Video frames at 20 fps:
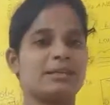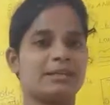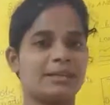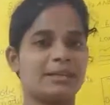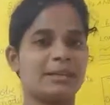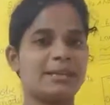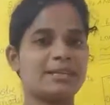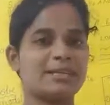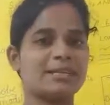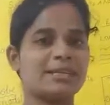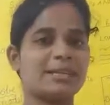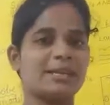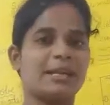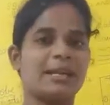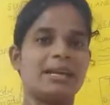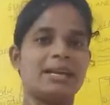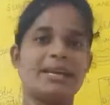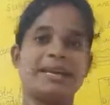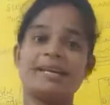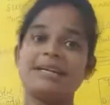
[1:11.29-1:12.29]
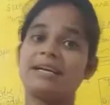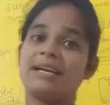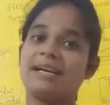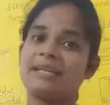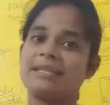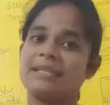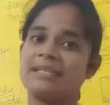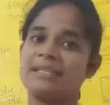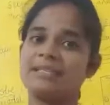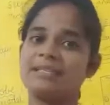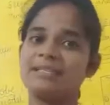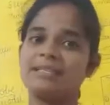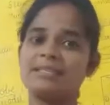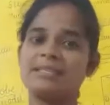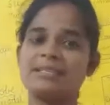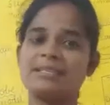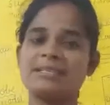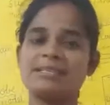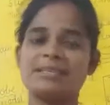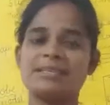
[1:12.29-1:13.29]
right, like
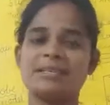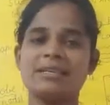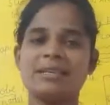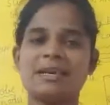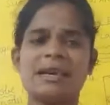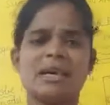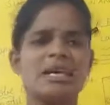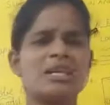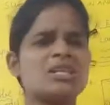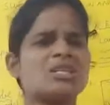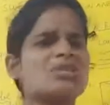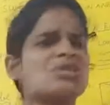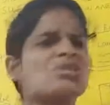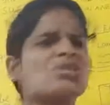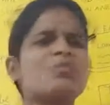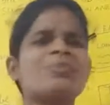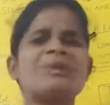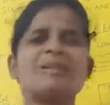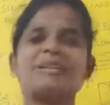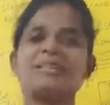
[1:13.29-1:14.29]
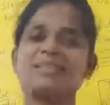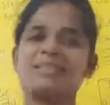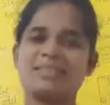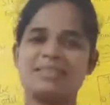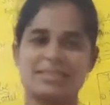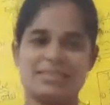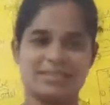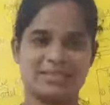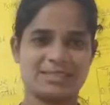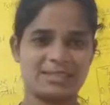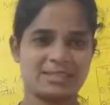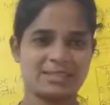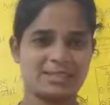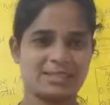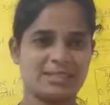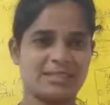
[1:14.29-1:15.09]
agriculture and so many things.